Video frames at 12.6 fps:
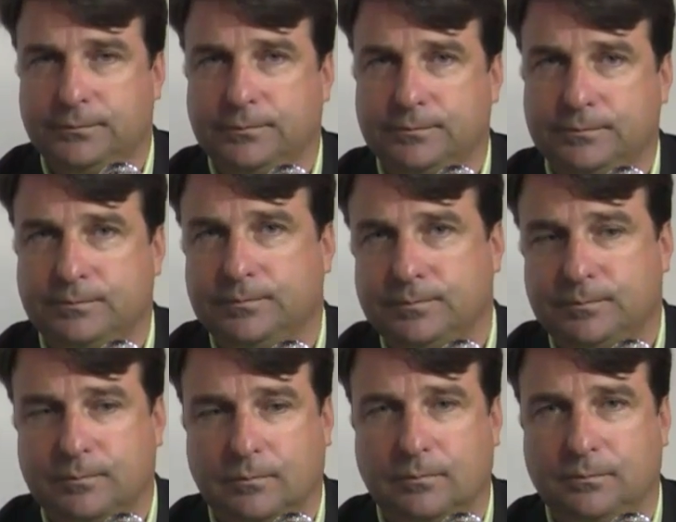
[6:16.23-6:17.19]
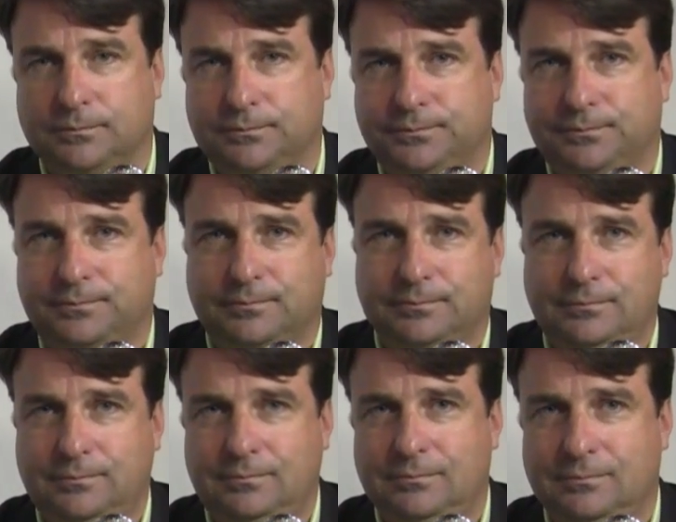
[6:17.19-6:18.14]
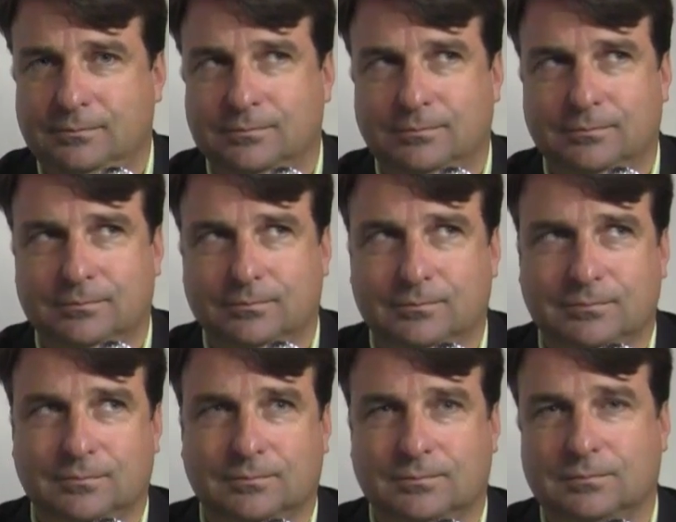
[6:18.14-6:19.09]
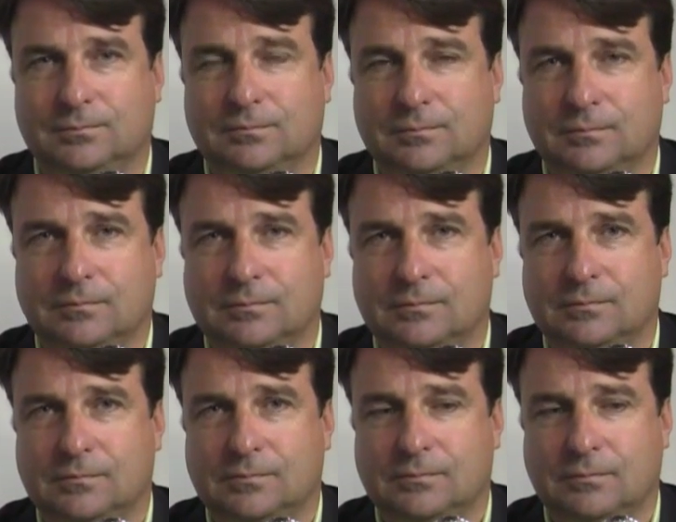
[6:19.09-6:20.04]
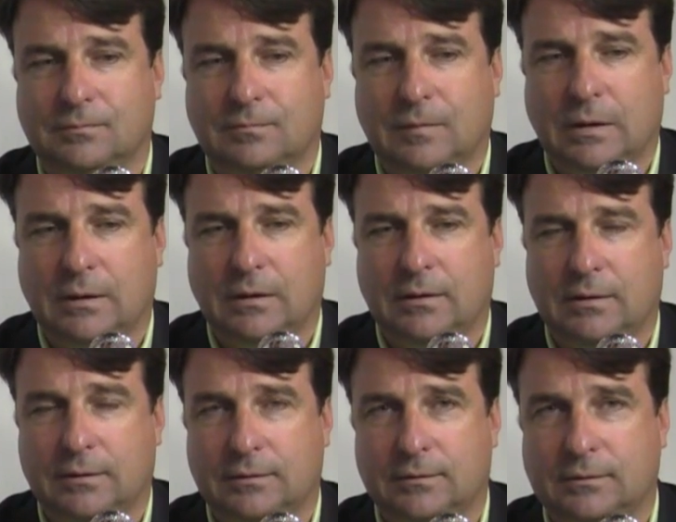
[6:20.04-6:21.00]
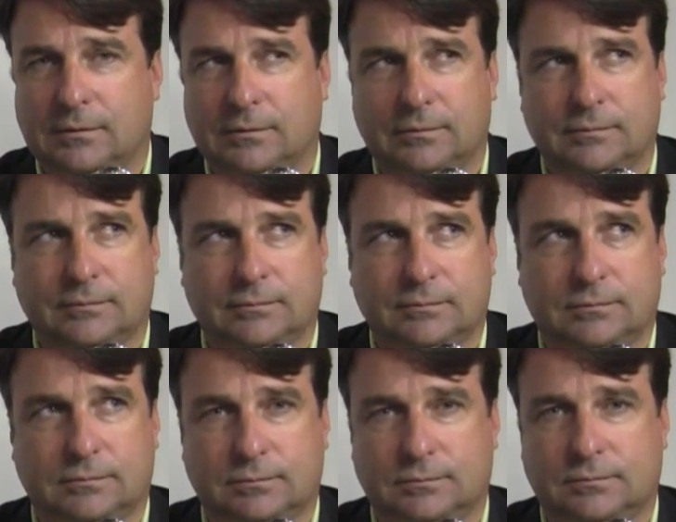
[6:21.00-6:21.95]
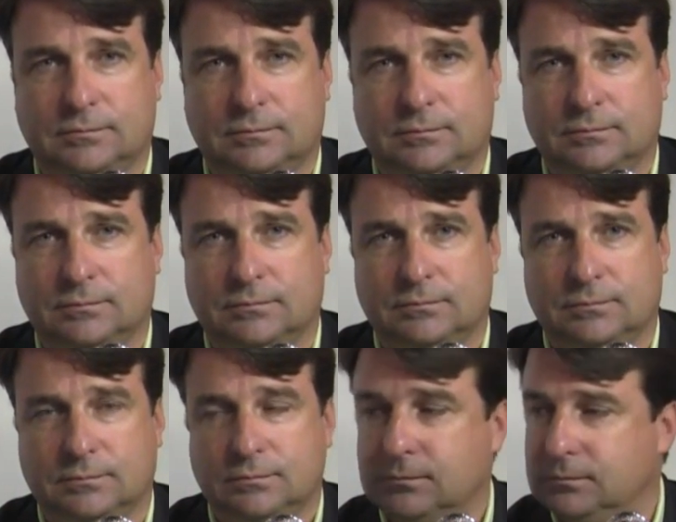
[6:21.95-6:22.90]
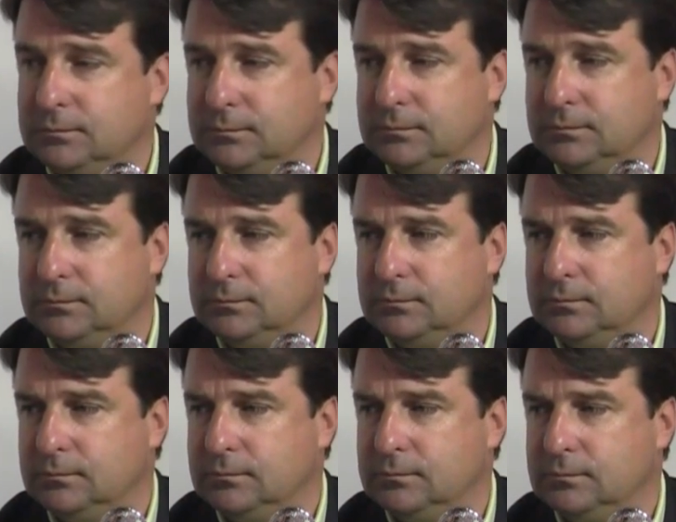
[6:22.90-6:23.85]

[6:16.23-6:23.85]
No words are spoken by the person on screen.